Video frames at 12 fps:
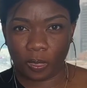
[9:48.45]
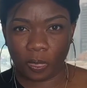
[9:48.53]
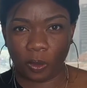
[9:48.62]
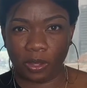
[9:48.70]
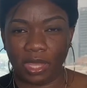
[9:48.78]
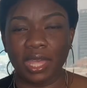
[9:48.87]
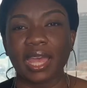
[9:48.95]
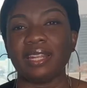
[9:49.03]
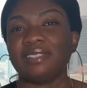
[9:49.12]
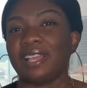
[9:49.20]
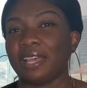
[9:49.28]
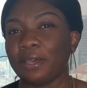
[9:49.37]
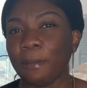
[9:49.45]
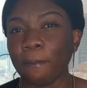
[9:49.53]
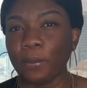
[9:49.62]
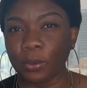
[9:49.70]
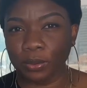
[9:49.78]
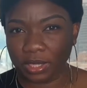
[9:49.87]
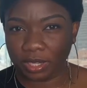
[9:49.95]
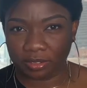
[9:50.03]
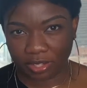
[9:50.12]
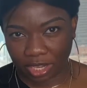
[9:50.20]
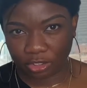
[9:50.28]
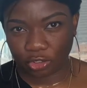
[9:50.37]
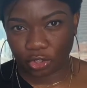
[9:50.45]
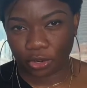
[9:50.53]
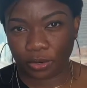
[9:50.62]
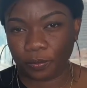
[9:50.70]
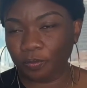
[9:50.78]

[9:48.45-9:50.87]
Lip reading: Okay, and it's that Cambodian texture.